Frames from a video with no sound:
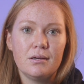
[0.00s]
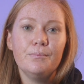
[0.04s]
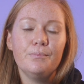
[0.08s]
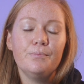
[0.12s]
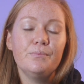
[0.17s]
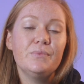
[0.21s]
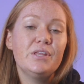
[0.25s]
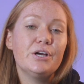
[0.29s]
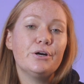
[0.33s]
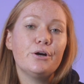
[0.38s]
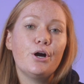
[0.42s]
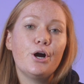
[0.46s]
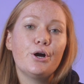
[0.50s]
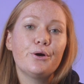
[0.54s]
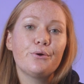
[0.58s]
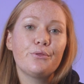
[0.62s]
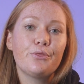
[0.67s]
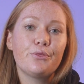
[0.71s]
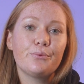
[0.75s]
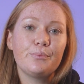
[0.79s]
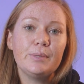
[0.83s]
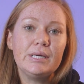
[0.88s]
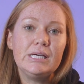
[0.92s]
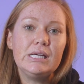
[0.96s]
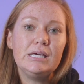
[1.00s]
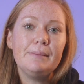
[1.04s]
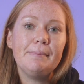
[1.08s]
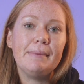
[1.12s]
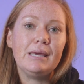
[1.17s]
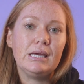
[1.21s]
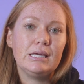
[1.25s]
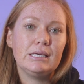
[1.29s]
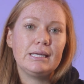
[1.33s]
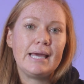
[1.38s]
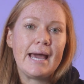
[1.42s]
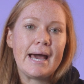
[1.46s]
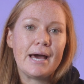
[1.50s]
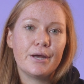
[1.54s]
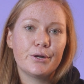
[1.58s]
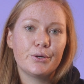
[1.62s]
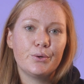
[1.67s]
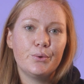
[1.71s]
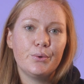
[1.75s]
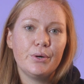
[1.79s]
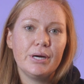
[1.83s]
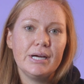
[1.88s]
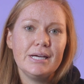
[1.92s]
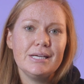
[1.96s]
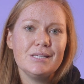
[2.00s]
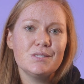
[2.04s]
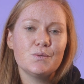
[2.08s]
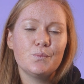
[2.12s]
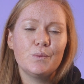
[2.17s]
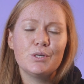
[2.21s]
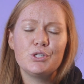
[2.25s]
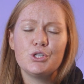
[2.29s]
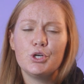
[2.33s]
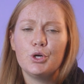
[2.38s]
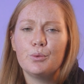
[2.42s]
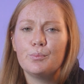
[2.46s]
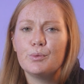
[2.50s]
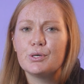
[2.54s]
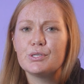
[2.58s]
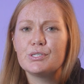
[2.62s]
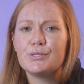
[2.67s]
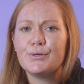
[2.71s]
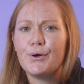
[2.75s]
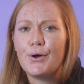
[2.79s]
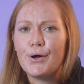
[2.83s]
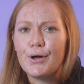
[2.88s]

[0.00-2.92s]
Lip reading: There are three main categories which almost